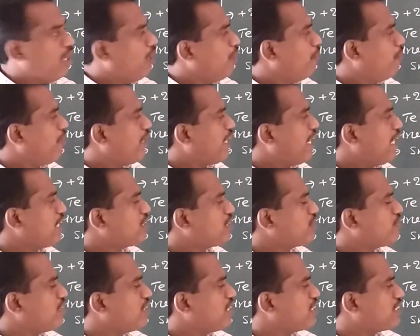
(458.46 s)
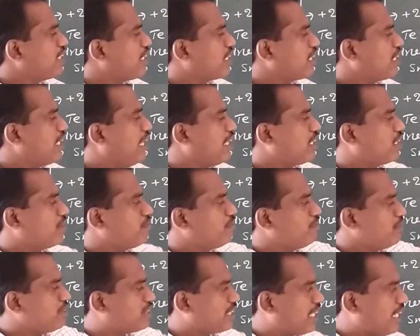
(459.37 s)
Whereas when the central
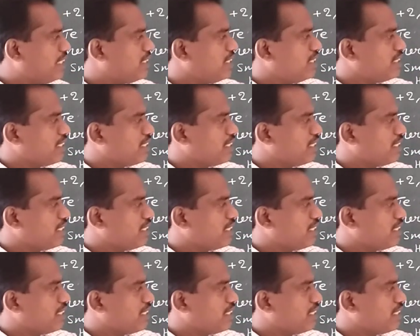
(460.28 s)
atom size is